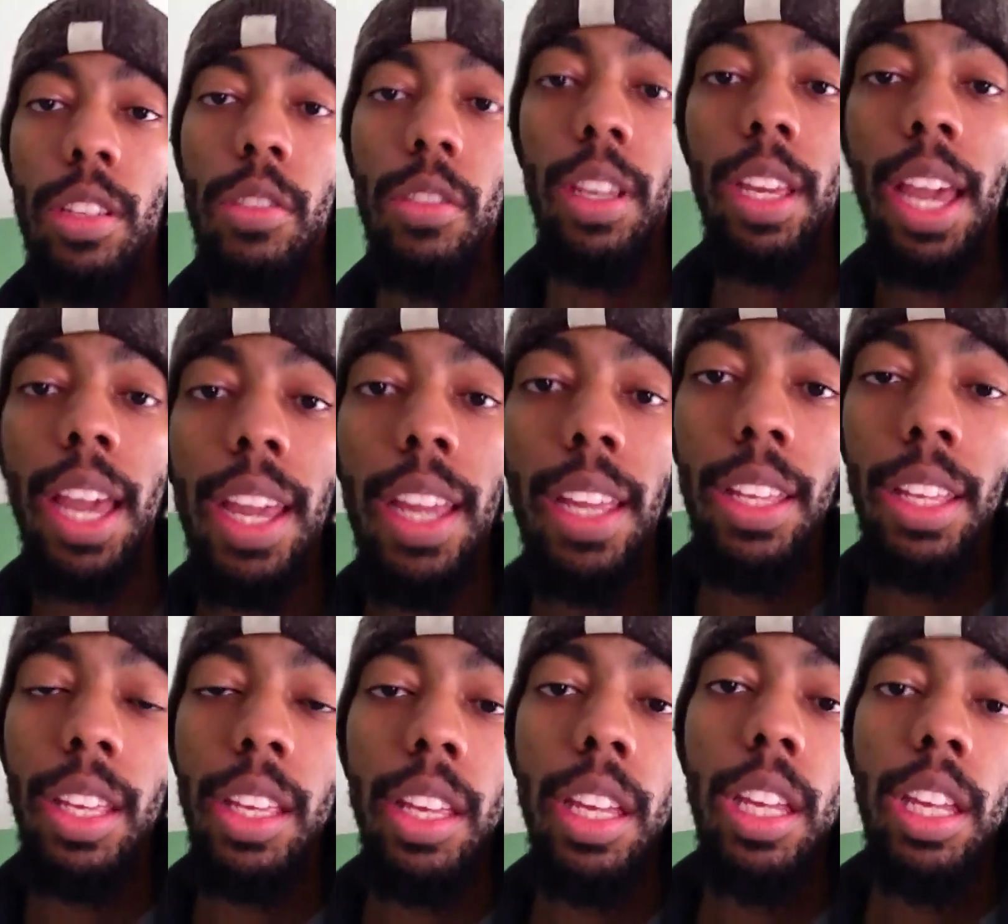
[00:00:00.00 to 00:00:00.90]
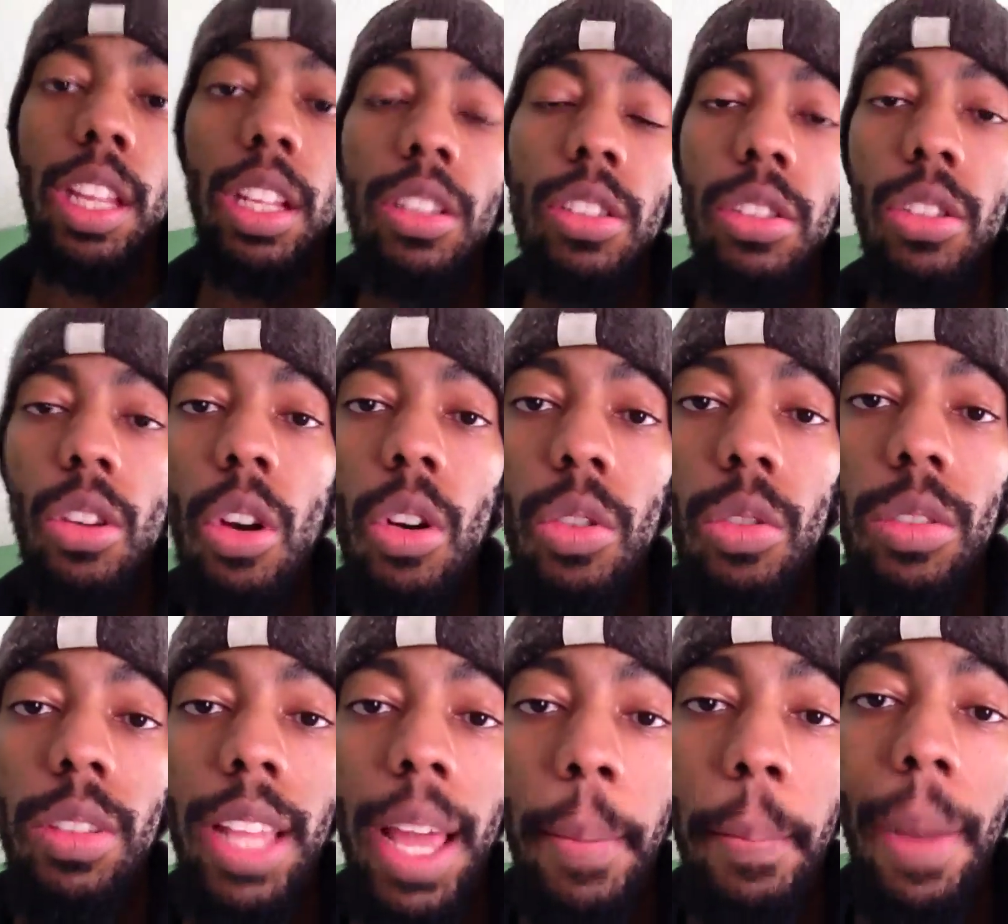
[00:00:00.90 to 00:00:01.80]
Okay?
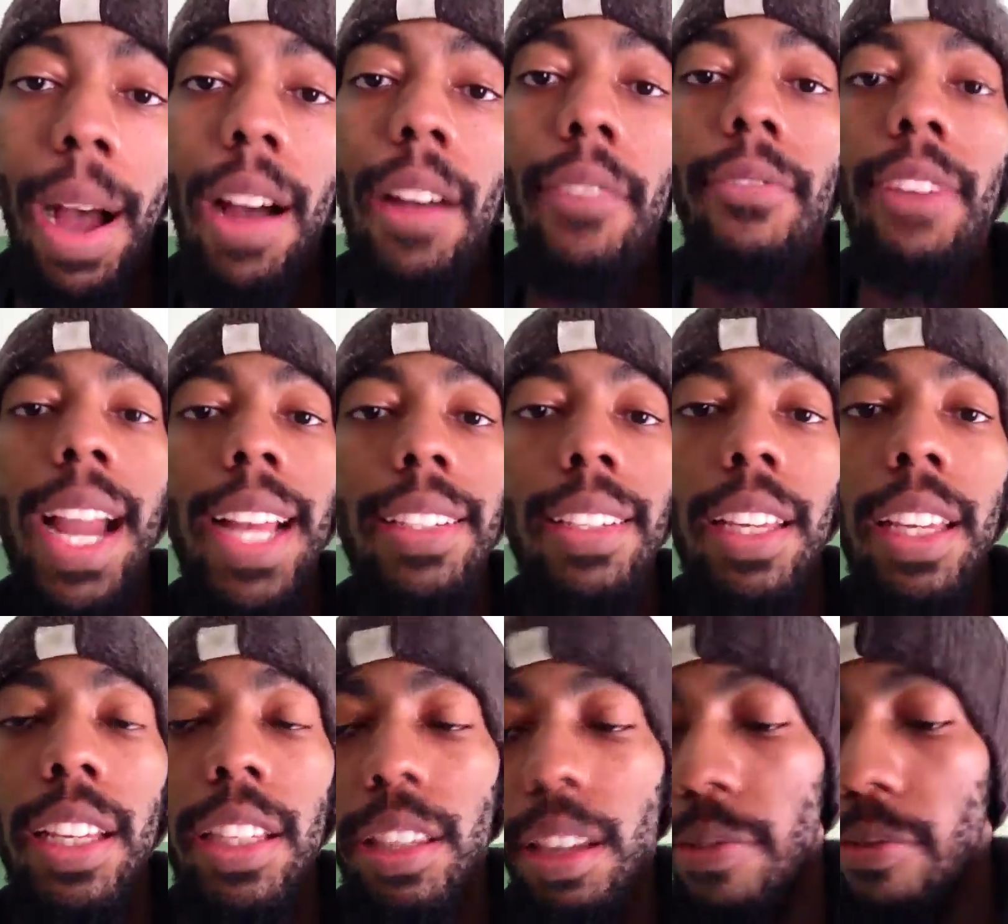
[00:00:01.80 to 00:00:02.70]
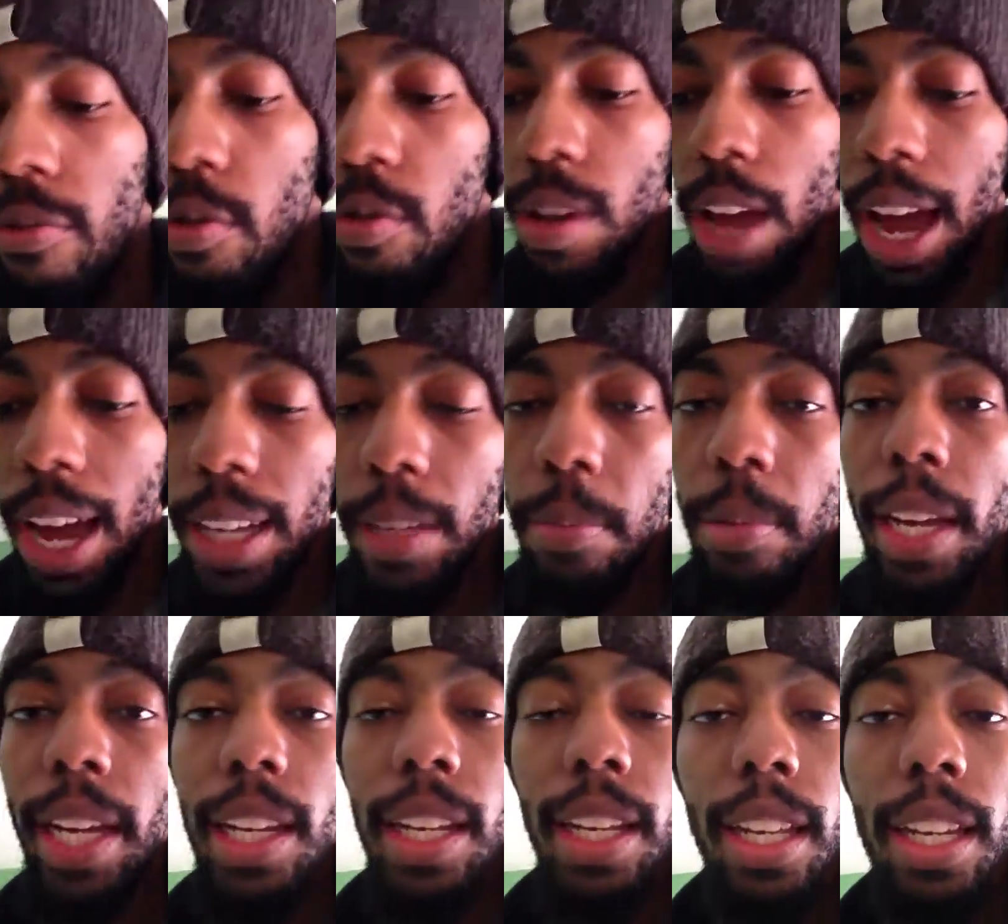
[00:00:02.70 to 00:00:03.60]
So that my advice is, if you guys
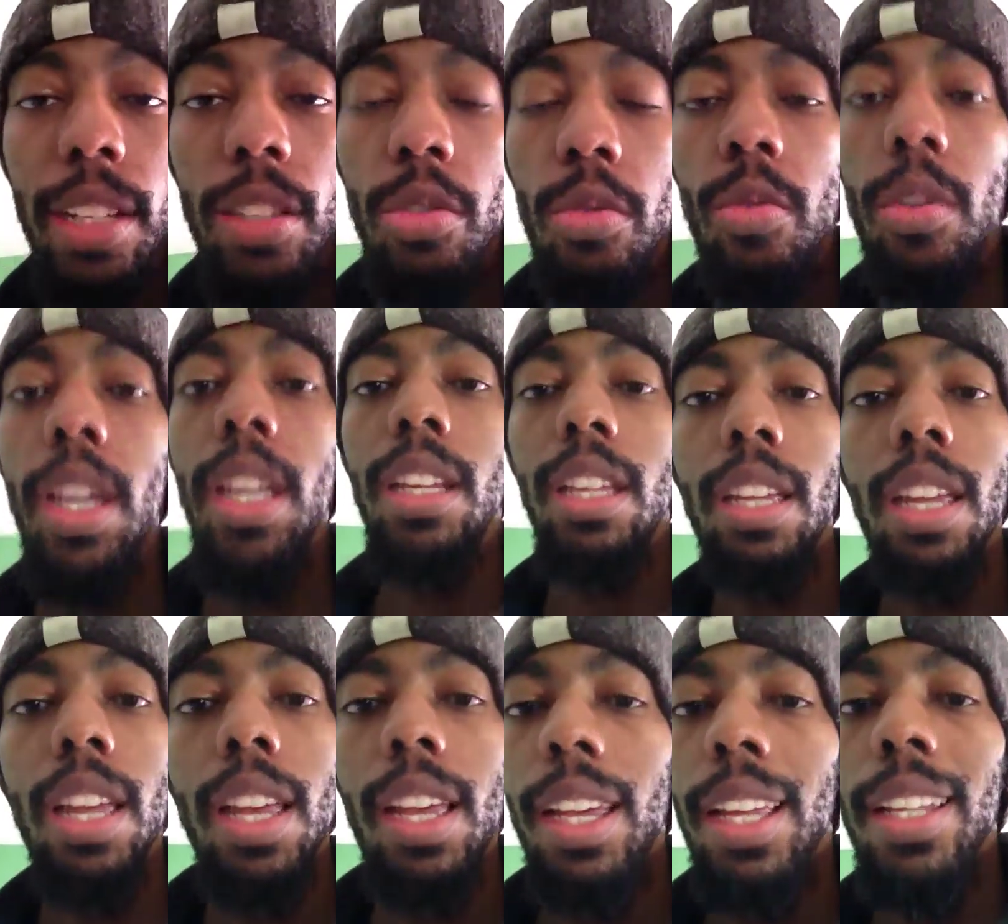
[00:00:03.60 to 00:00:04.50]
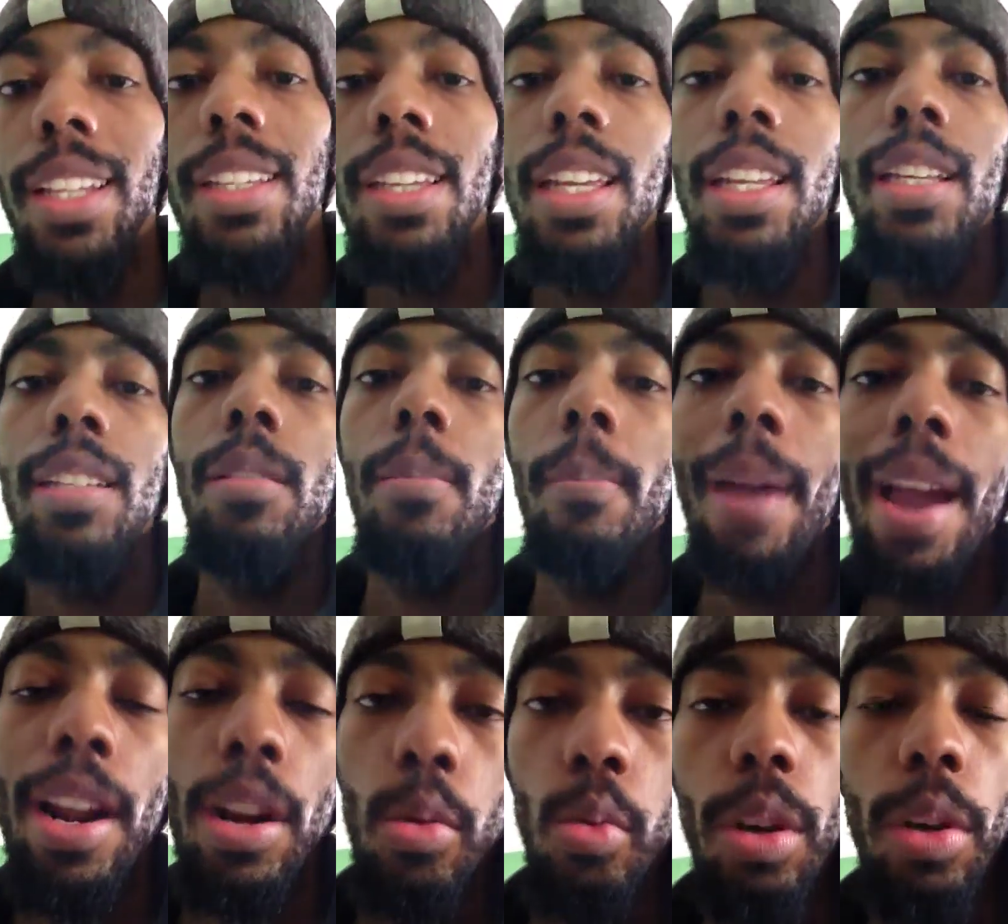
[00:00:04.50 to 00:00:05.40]
plan to get into any, and it doesn't
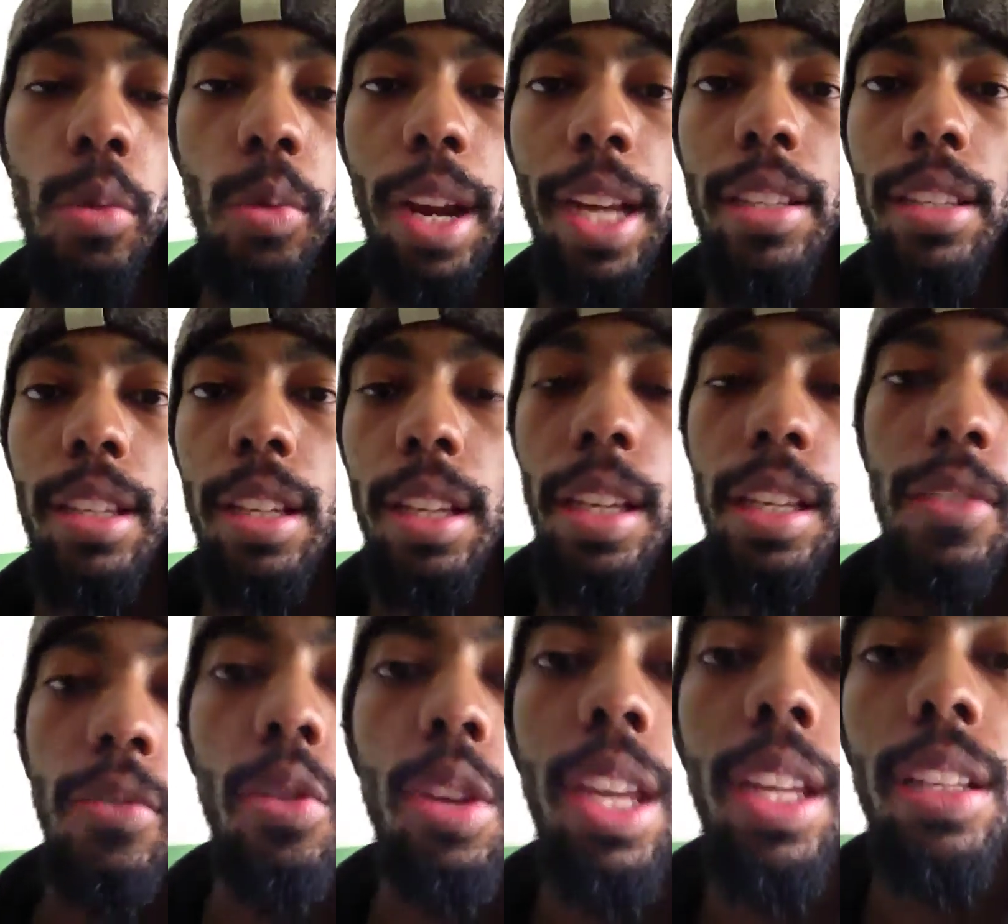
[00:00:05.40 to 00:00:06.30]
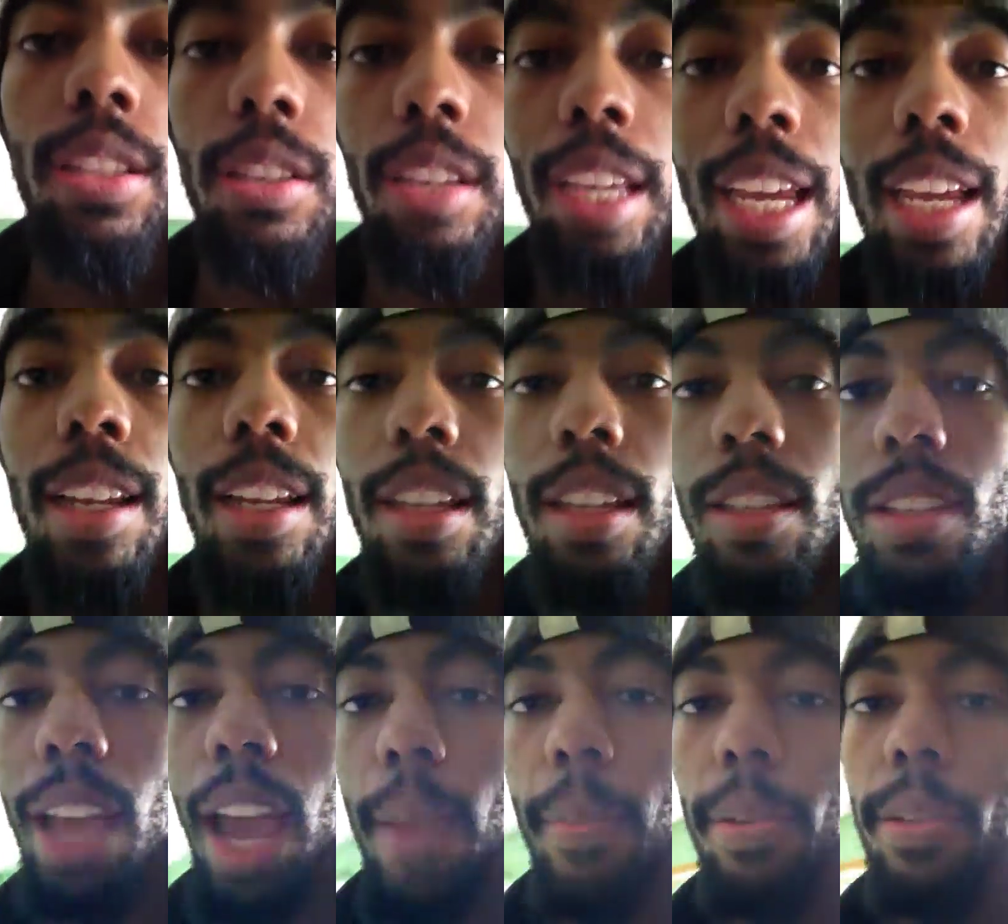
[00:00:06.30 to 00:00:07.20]
matter what race it is, if you get into any
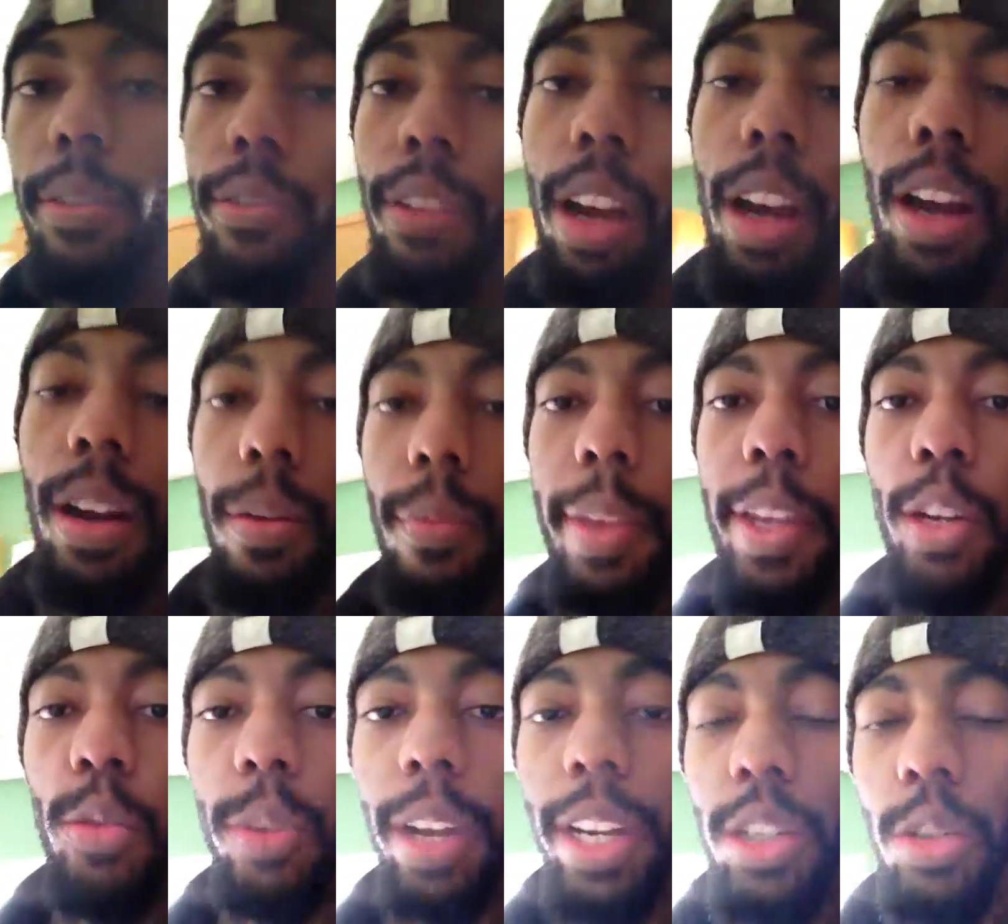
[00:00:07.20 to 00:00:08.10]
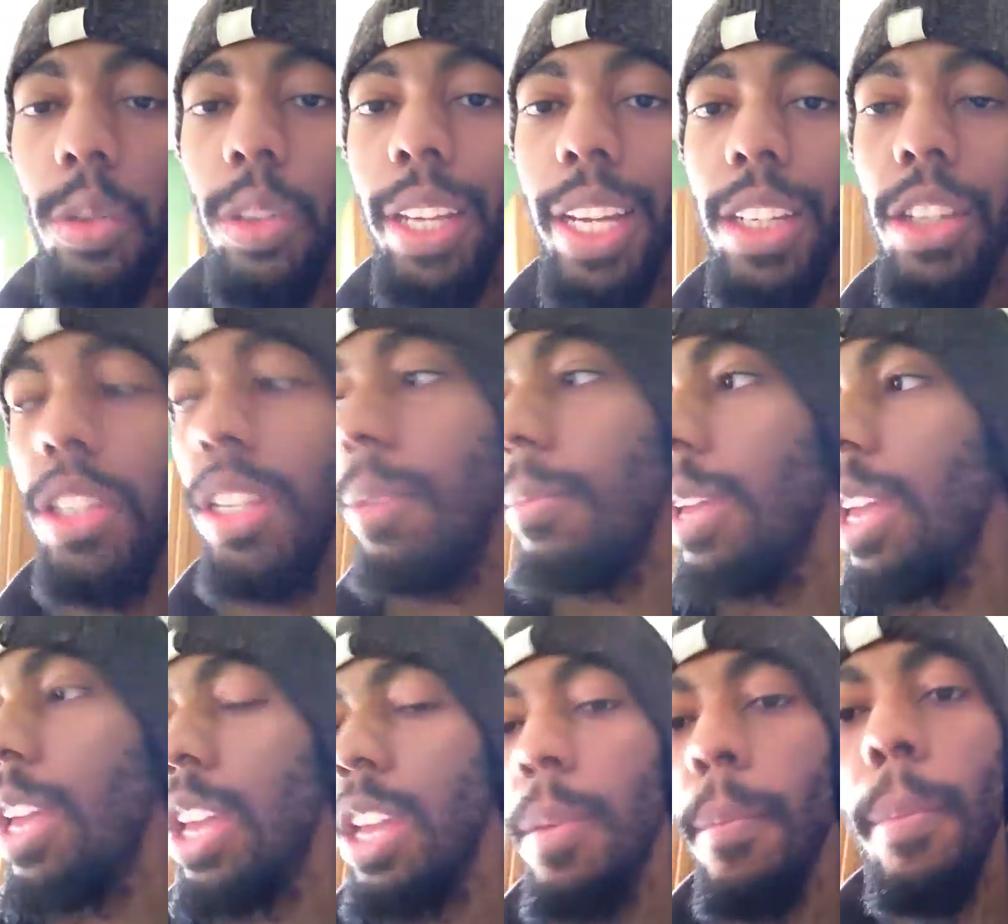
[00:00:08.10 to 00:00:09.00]
type of interracial
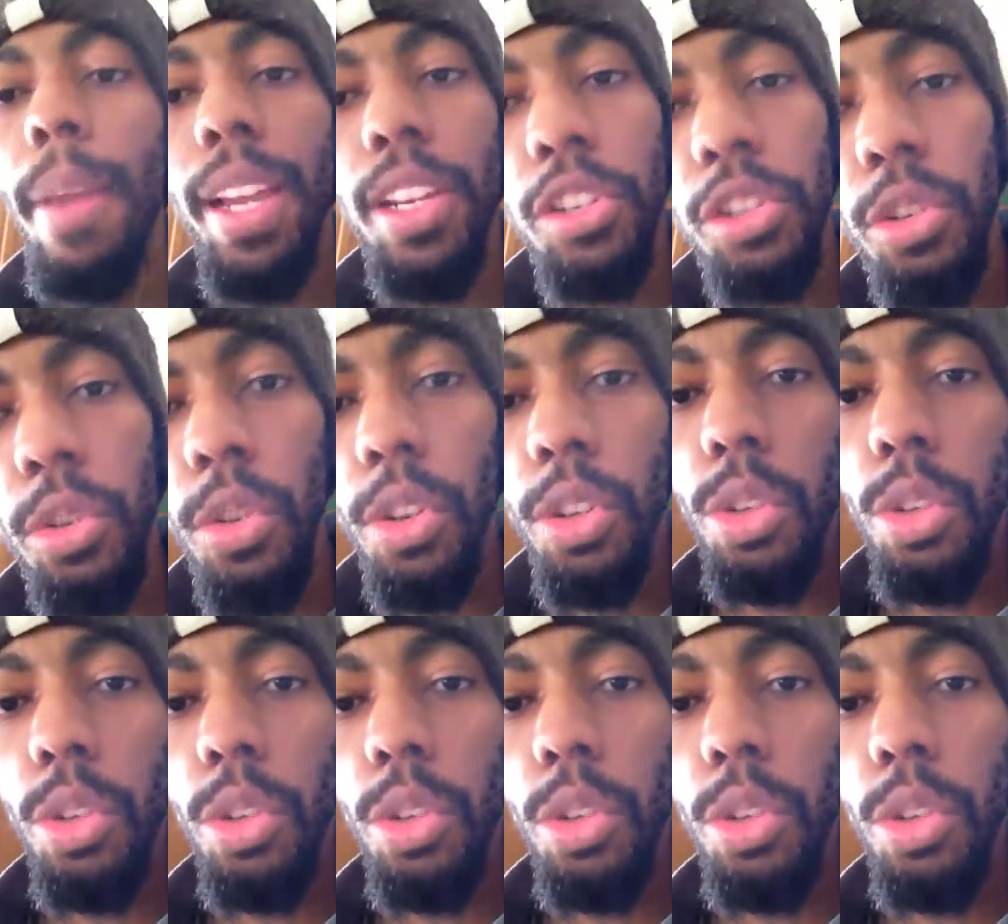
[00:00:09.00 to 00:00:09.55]
relationship, make sure